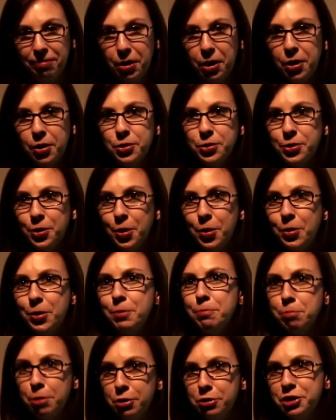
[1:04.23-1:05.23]
so the
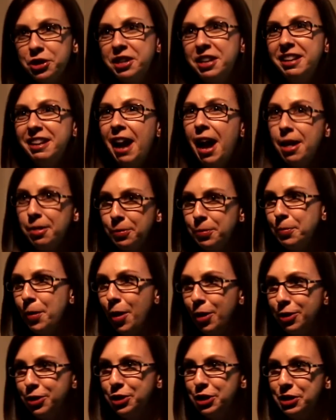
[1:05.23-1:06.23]
burgeoning
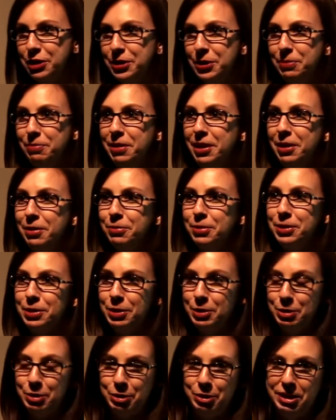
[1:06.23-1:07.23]
anthropologist in me was
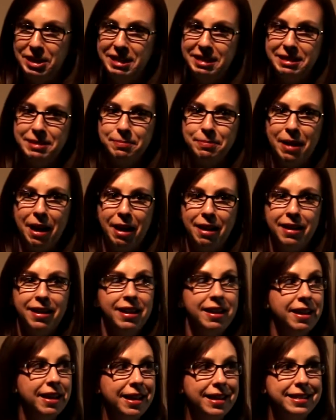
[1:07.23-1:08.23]
intrigued by
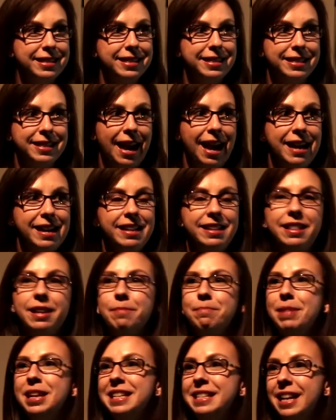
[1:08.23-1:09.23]
a society that
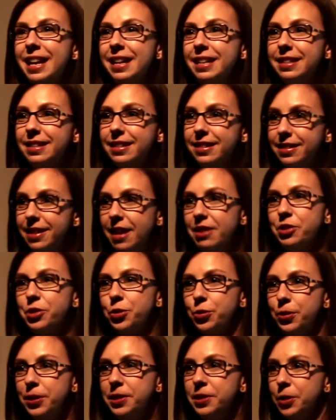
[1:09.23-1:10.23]
maintained
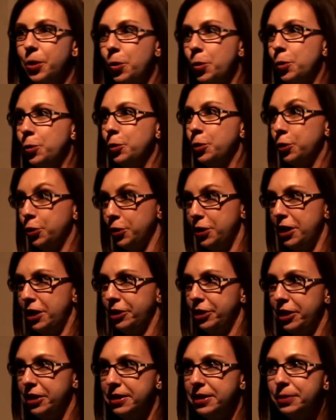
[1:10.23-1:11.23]
centuries-old
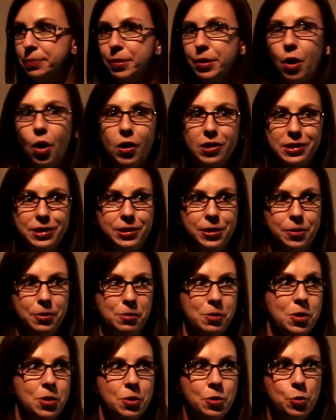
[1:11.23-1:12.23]
traditions, but also
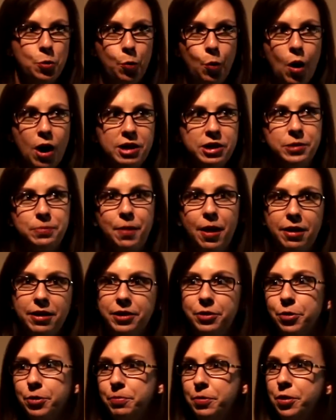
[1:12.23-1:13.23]
watched
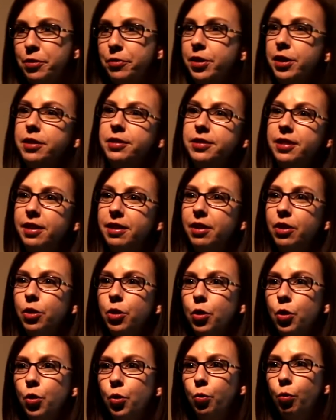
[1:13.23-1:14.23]
Bollywood movies and
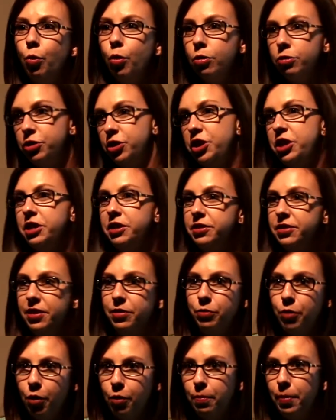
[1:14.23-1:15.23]
wore jeans and
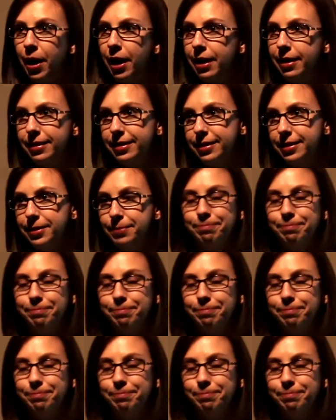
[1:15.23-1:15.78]
rode bikes.